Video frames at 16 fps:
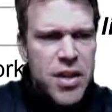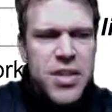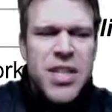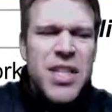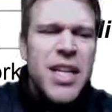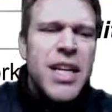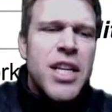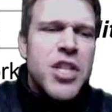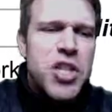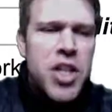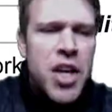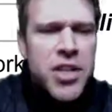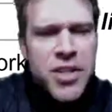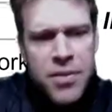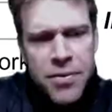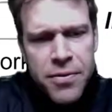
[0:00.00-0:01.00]
Okay, this is like a
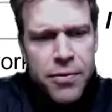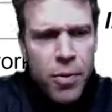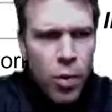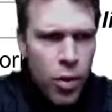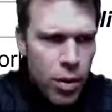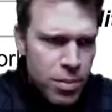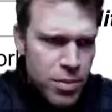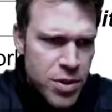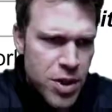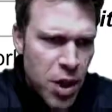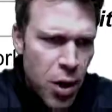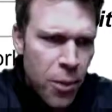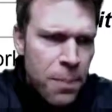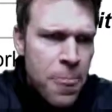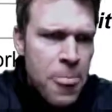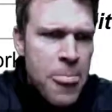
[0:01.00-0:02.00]
genitive form.
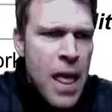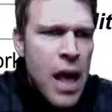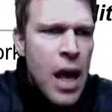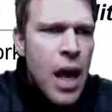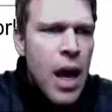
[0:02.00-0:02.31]
So